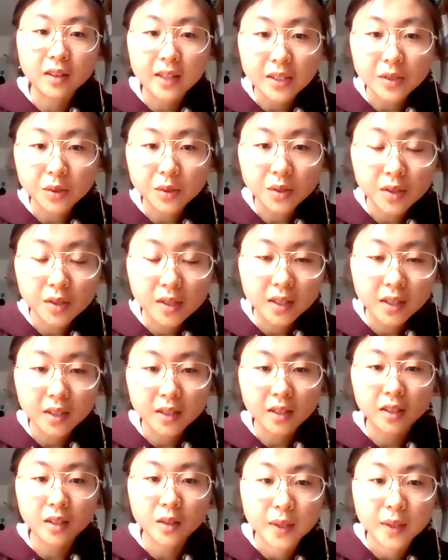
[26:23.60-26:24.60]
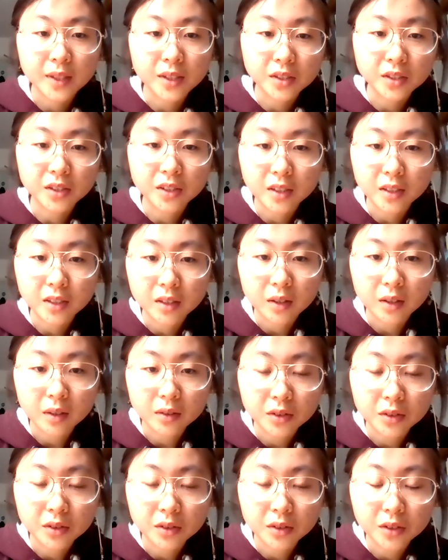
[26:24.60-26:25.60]
There's also another question
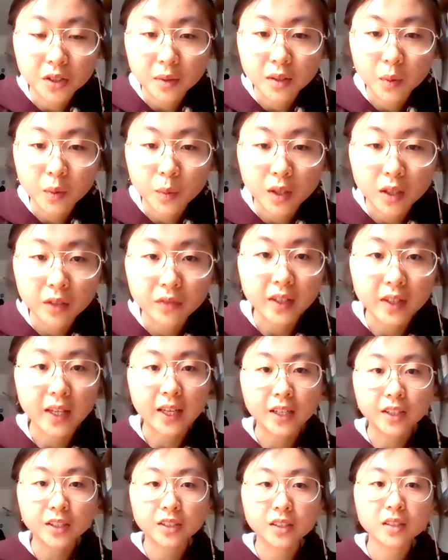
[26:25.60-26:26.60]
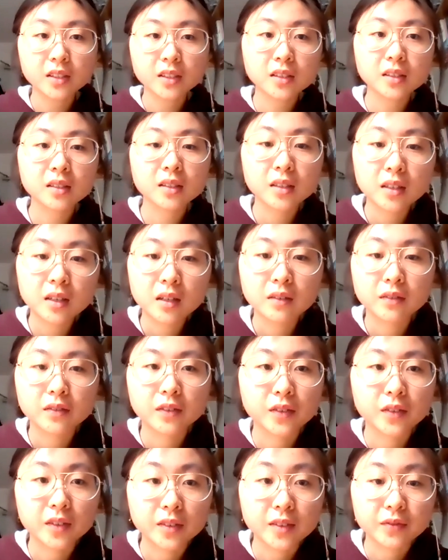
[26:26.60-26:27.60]
to do with qualifications
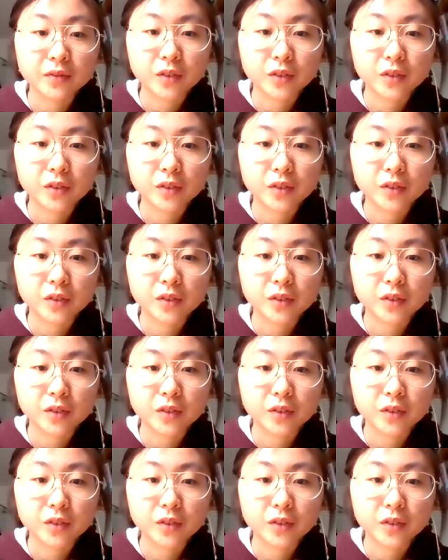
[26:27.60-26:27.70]
for